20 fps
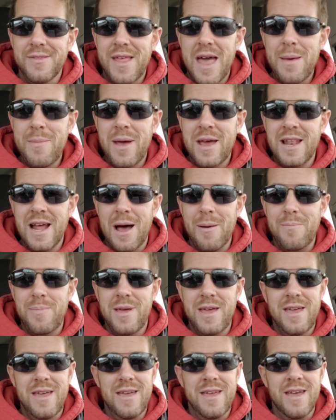They may not
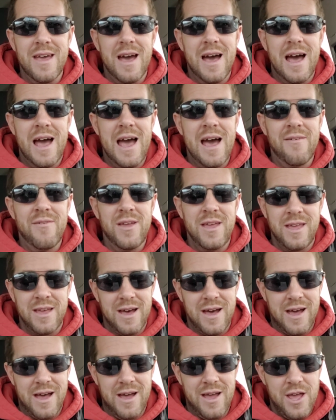be having
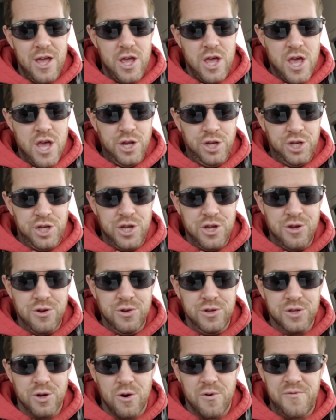
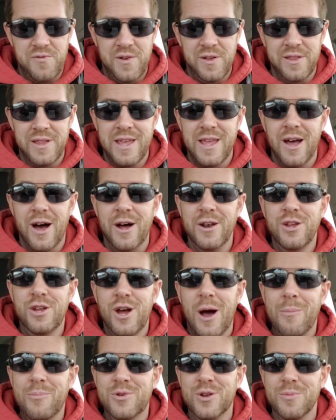issues or feeling
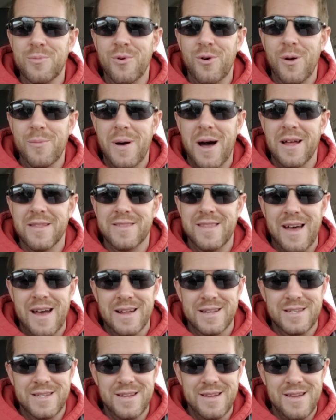uncomfortable about
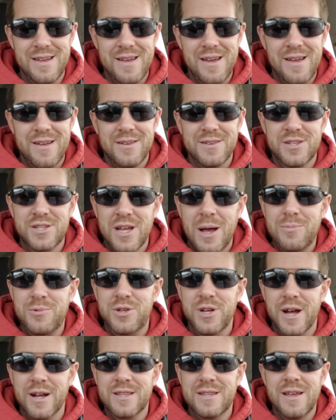that
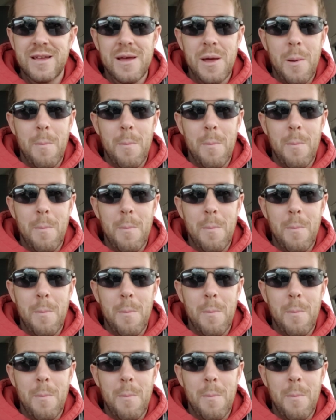subject,